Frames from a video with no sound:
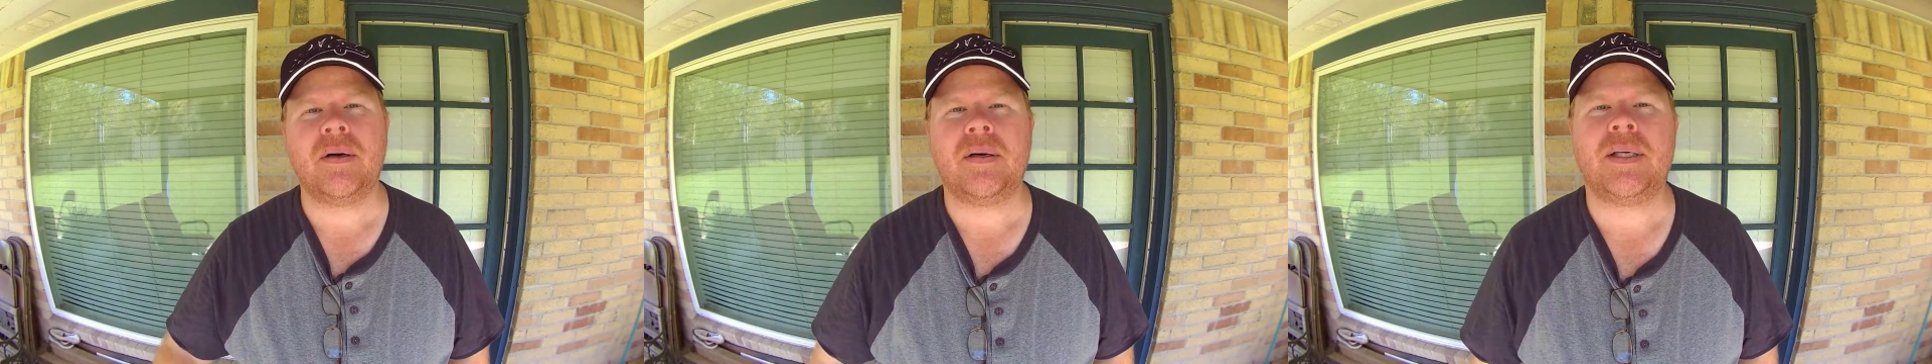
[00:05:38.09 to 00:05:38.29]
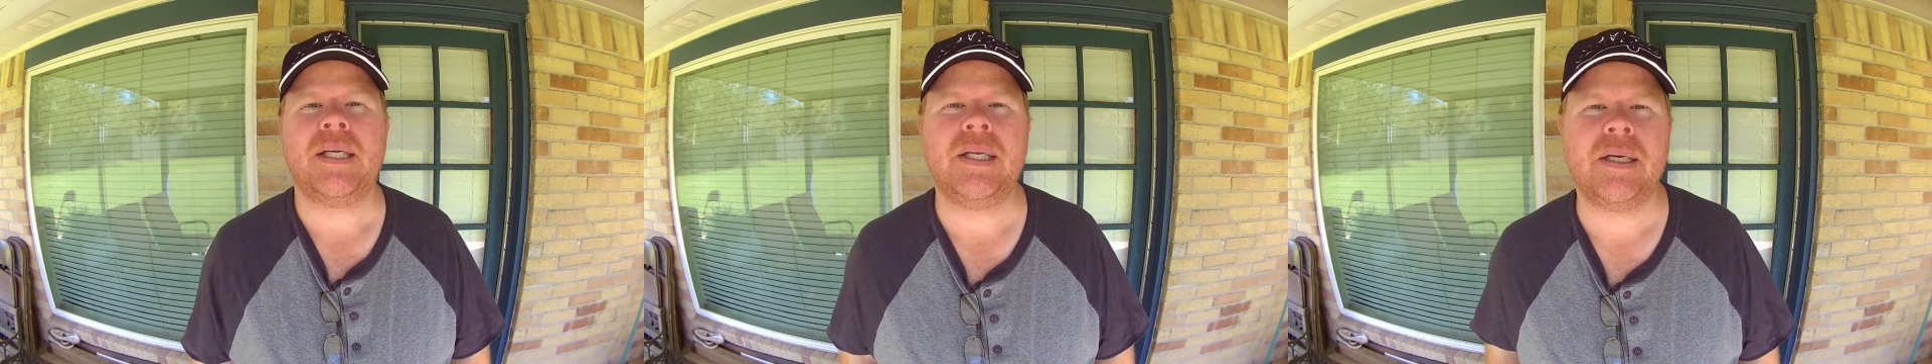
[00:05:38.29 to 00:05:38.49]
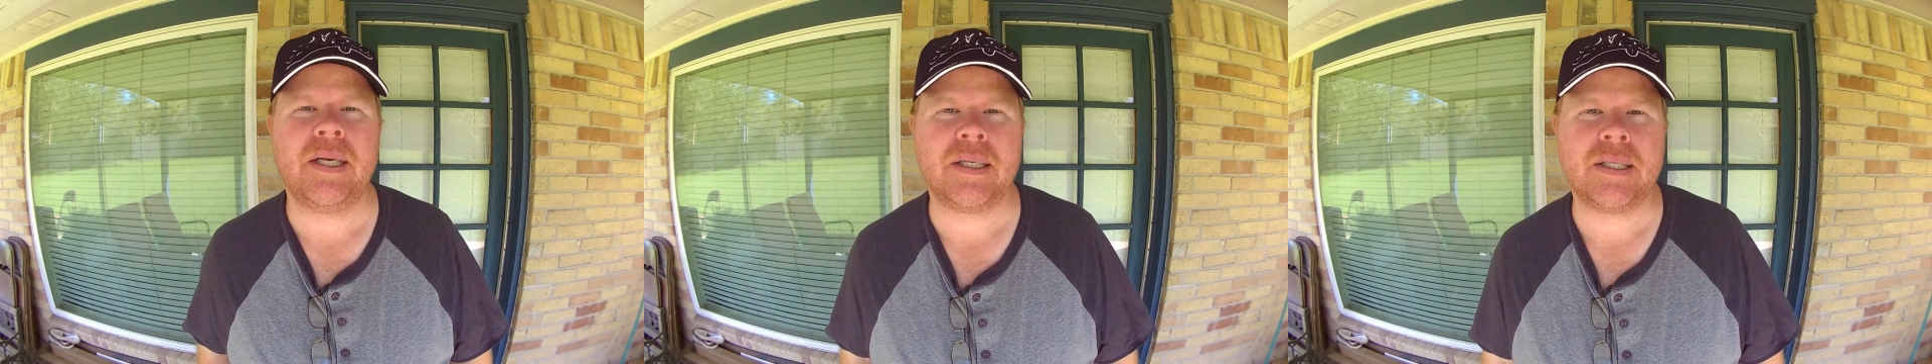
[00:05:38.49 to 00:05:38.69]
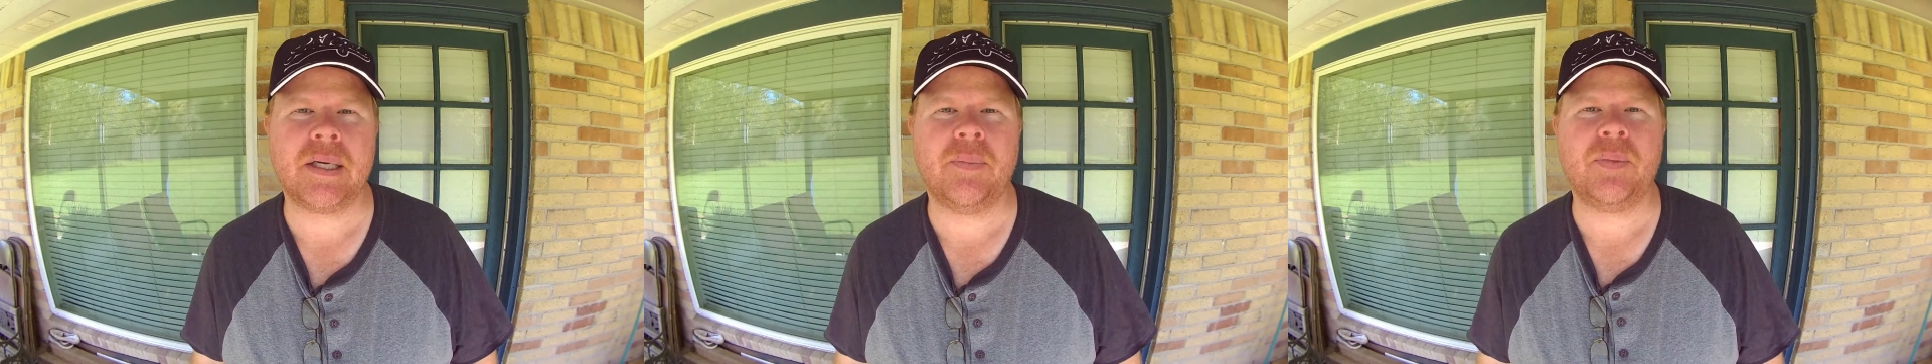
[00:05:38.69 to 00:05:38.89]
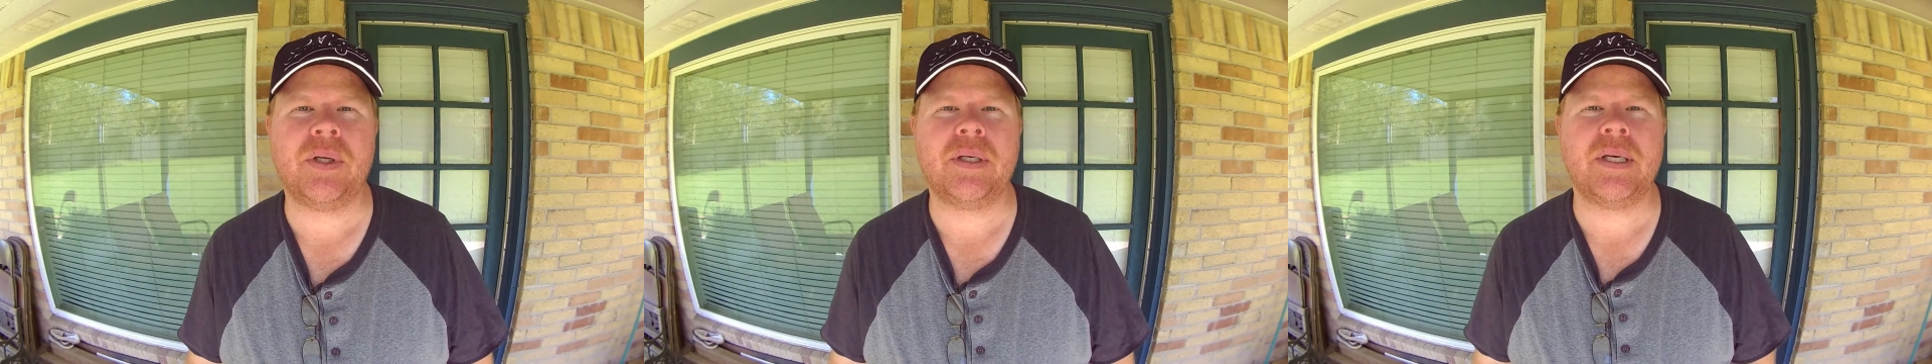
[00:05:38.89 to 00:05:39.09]
in the next
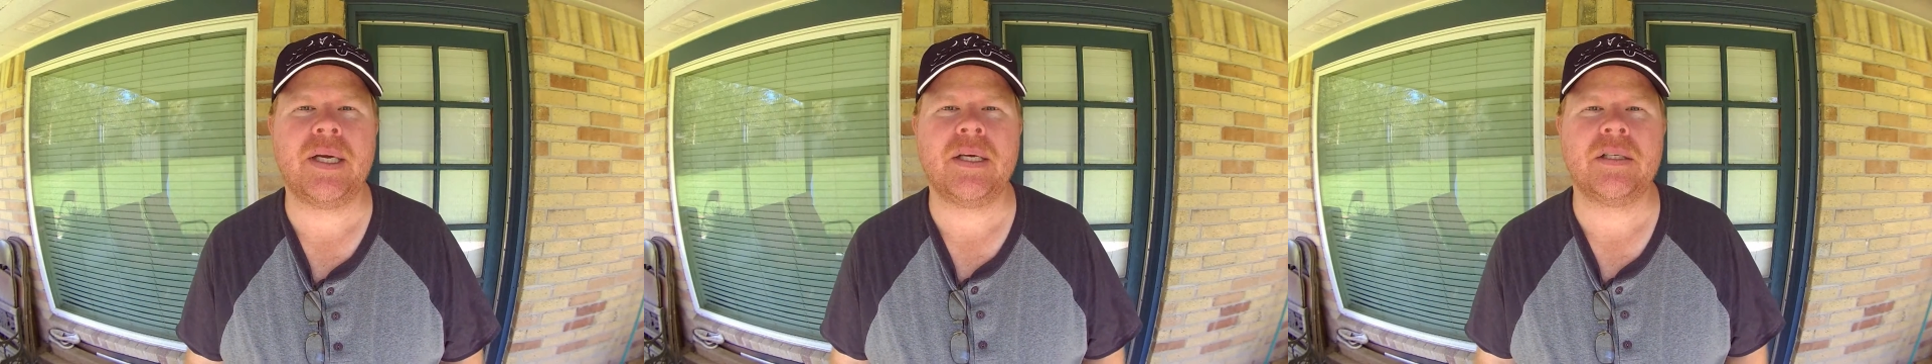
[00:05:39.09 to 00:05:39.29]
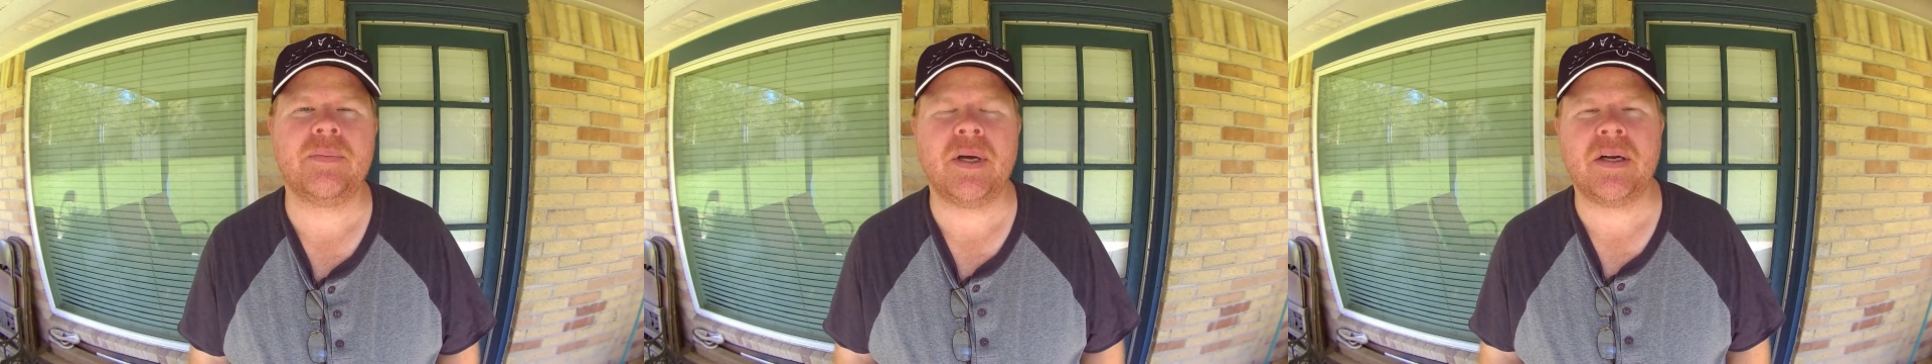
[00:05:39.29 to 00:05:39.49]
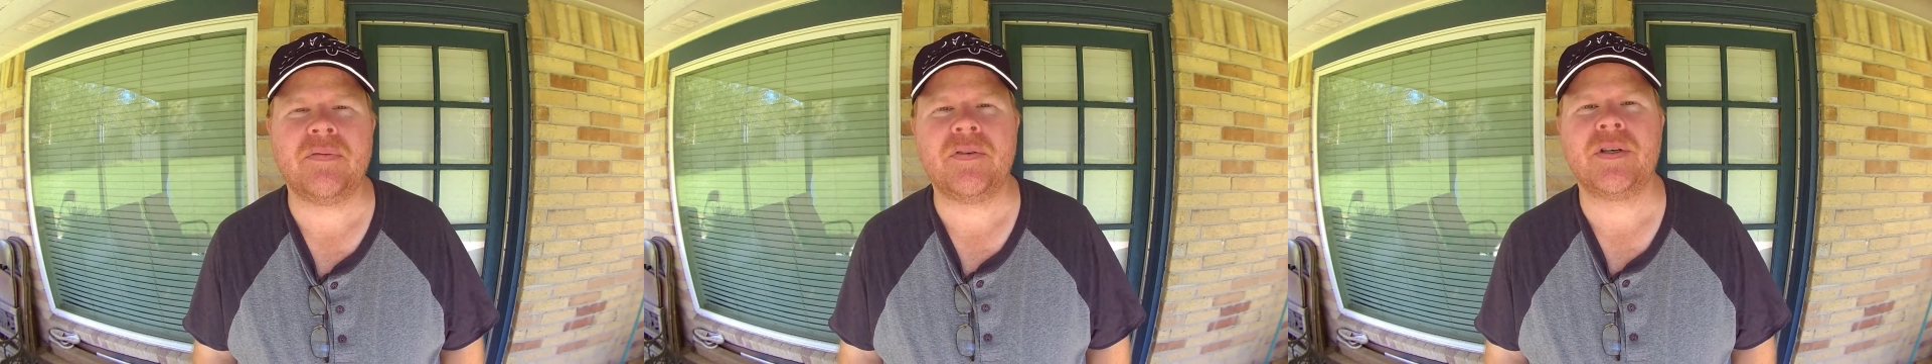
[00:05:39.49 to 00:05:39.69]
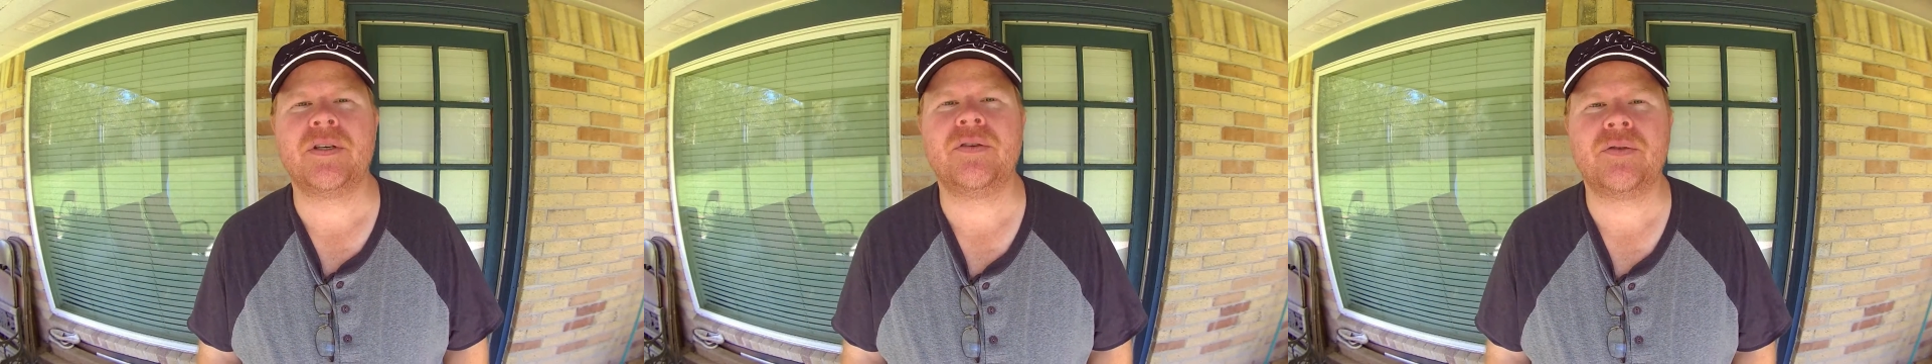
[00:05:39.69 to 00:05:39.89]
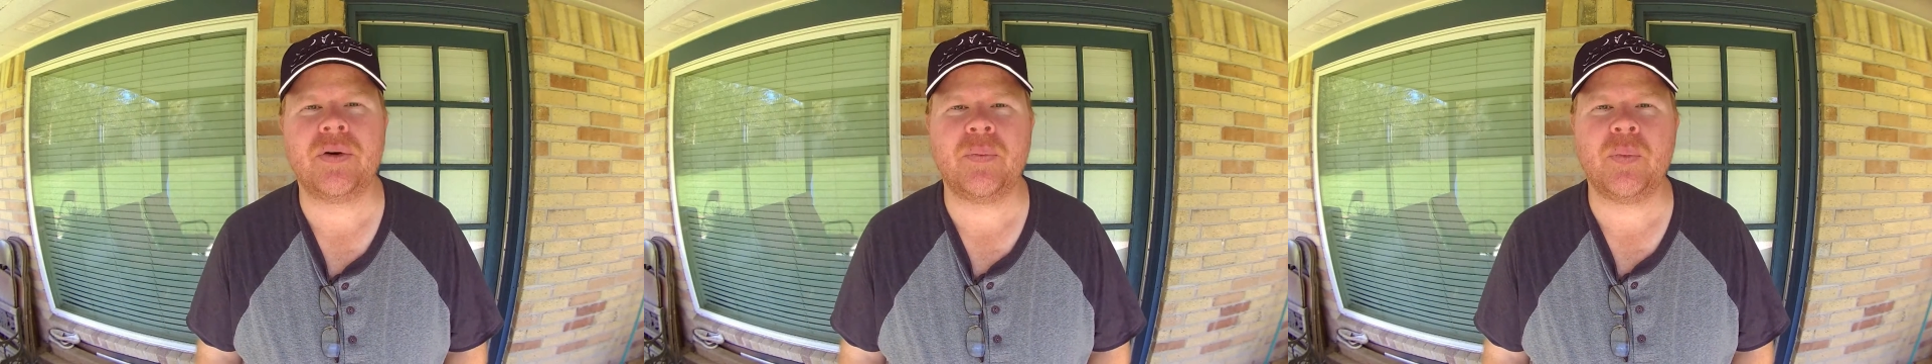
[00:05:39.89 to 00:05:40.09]
couple of days about a fishing
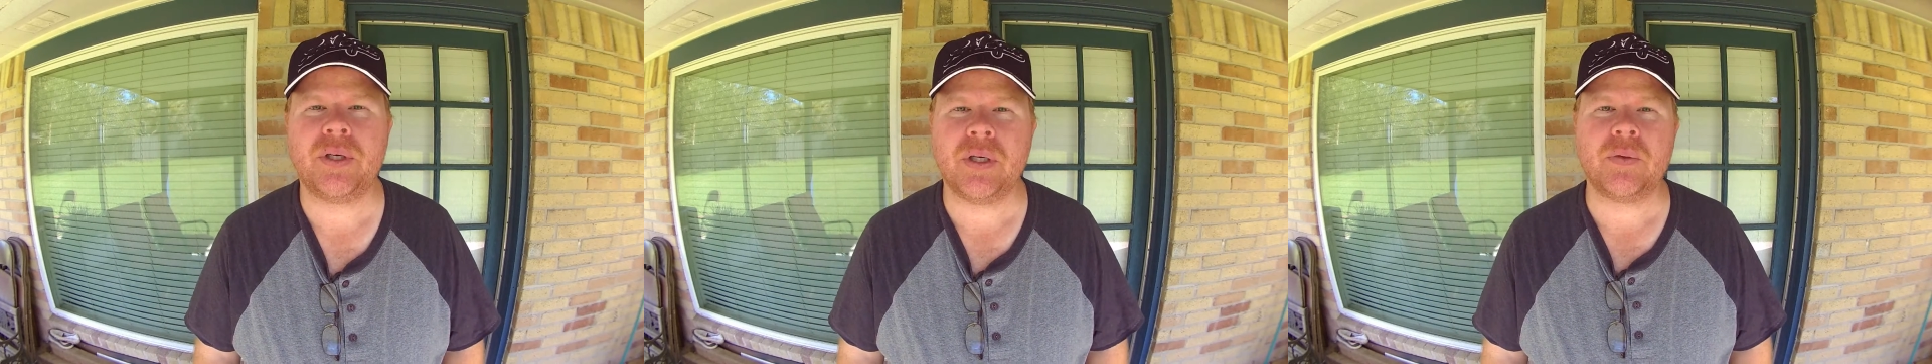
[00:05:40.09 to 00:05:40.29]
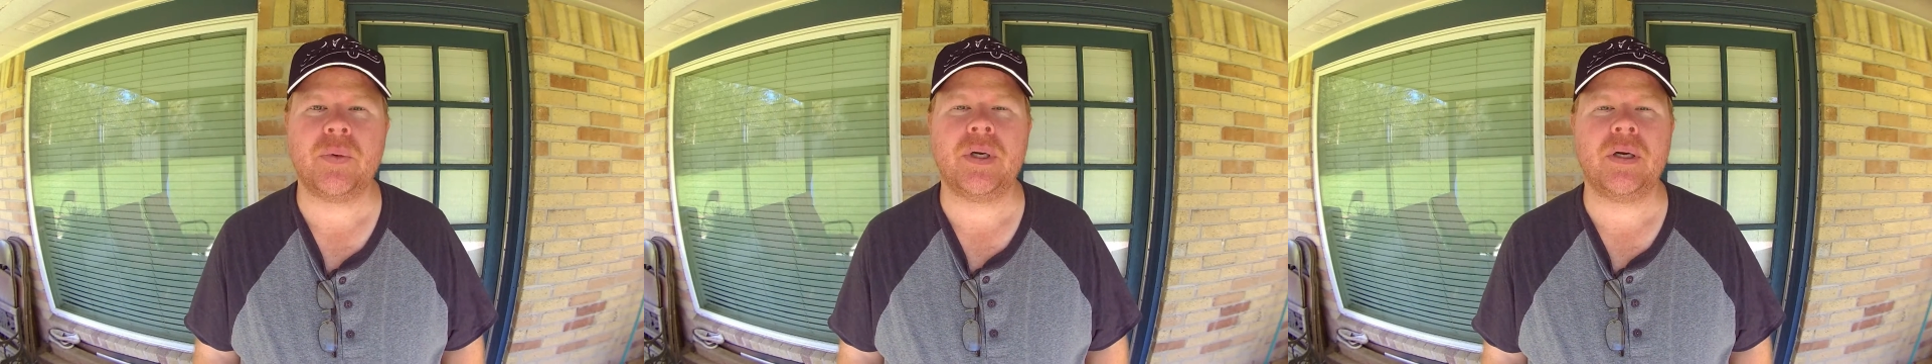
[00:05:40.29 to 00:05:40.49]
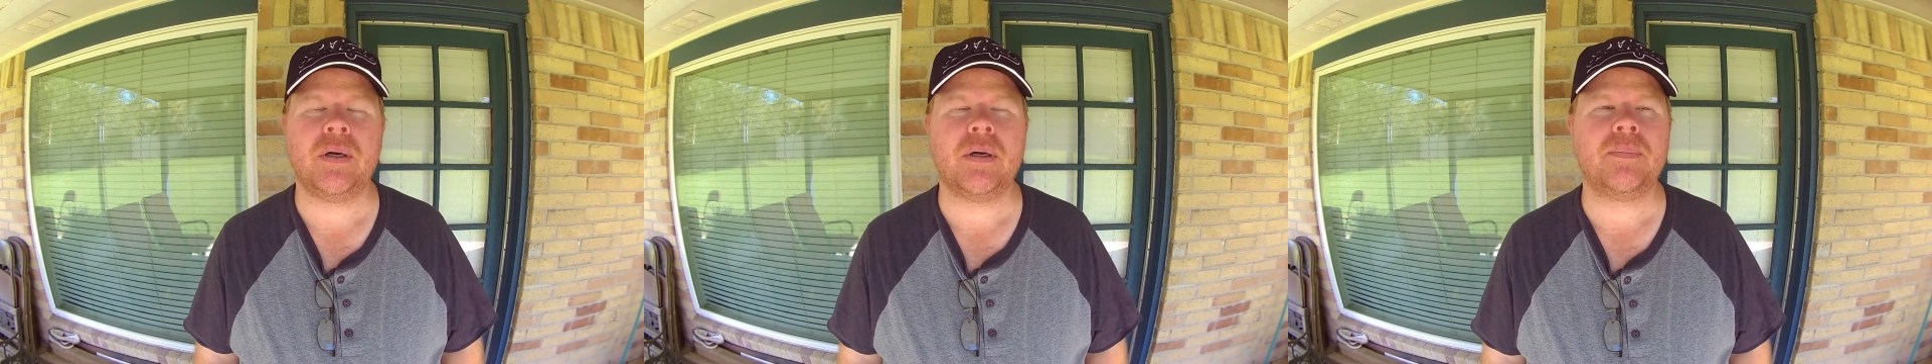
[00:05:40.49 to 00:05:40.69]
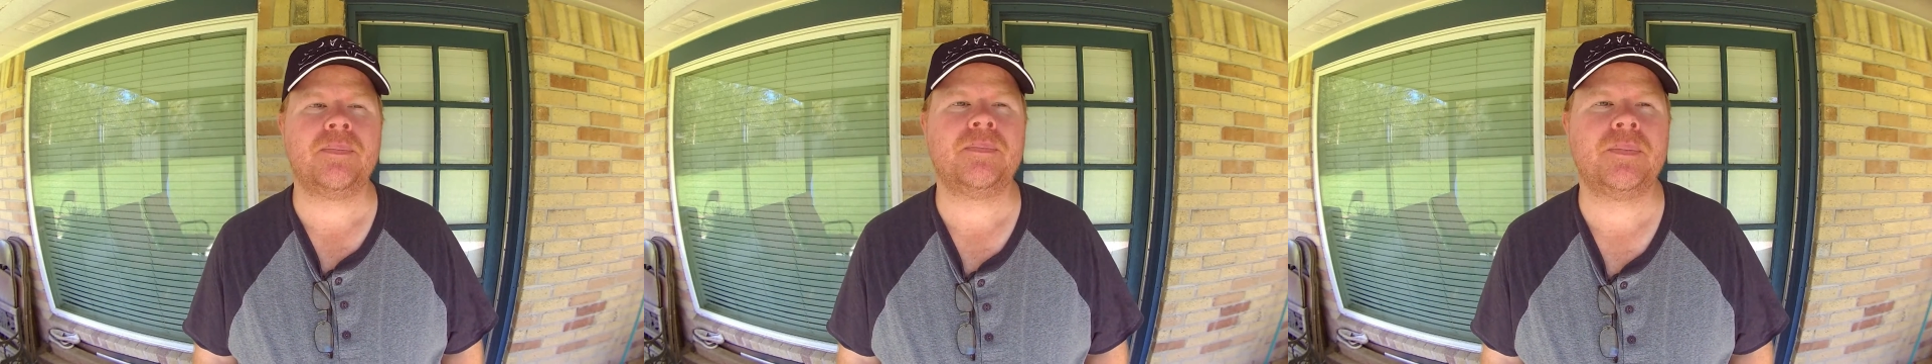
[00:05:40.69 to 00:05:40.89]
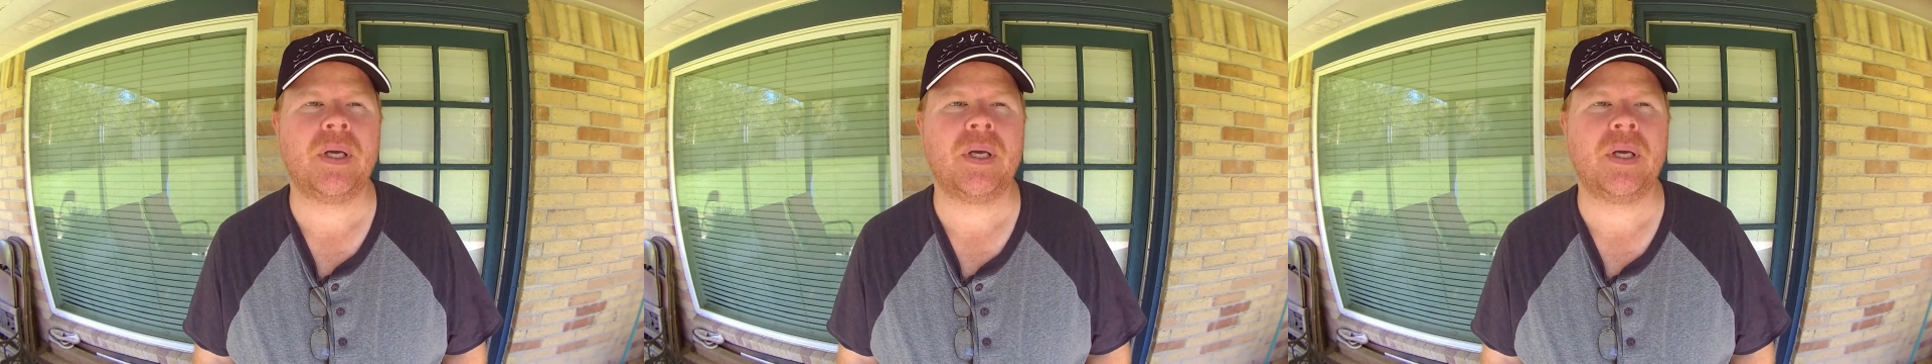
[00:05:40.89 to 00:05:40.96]
trip we just went on